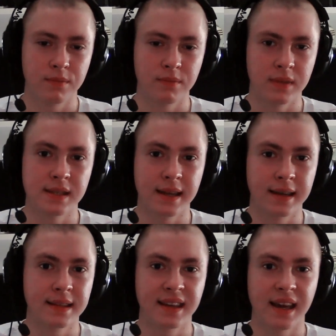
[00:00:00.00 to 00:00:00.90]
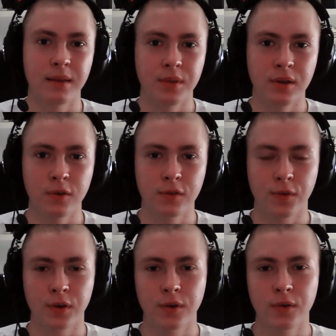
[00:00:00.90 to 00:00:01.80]
this diet can be good for
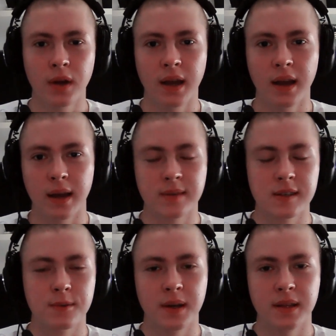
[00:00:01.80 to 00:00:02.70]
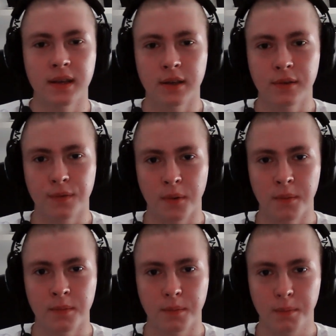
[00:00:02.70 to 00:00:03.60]
you. I'm just rating it
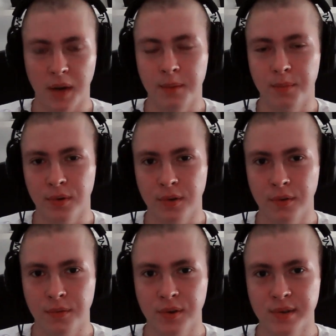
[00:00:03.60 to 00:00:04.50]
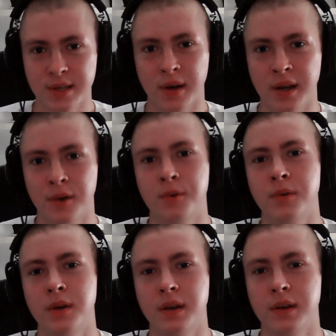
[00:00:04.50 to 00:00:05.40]
from my point of view, so I know
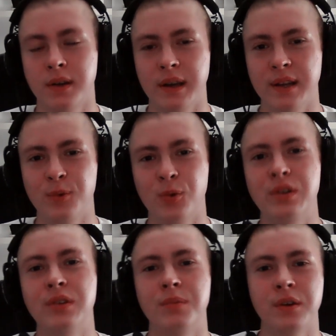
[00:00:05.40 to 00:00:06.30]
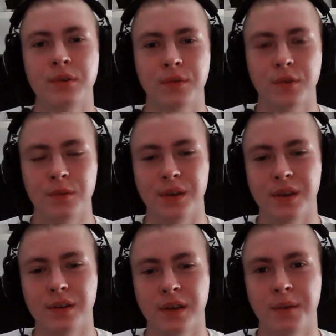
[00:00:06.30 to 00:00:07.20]
it wouldn't be good for me.
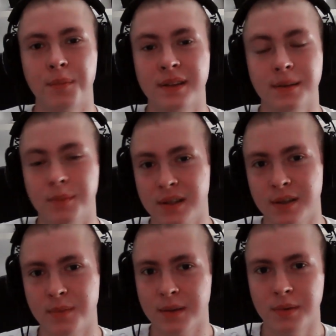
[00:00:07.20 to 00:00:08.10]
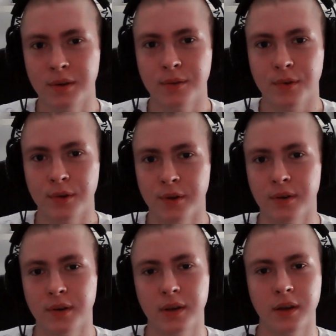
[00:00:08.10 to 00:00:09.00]
Yeah, but it might be good for you,
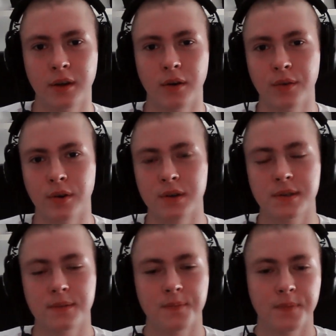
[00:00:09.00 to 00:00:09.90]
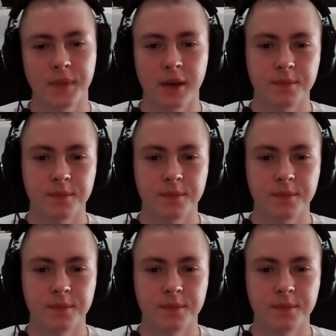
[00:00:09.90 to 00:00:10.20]
of course. Yeah.